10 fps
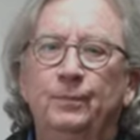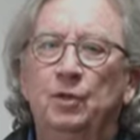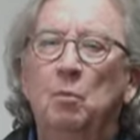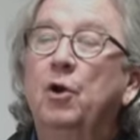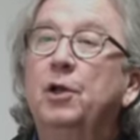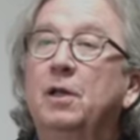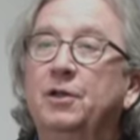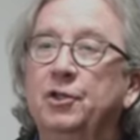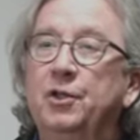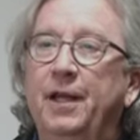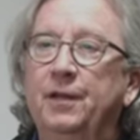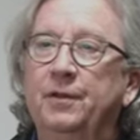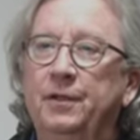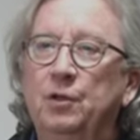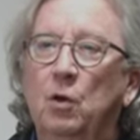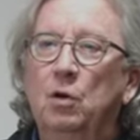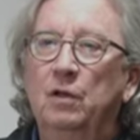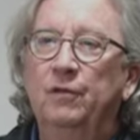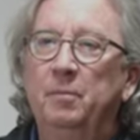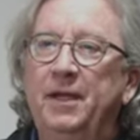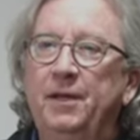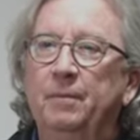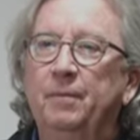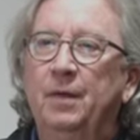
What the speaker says: you'll understand the total of the medium.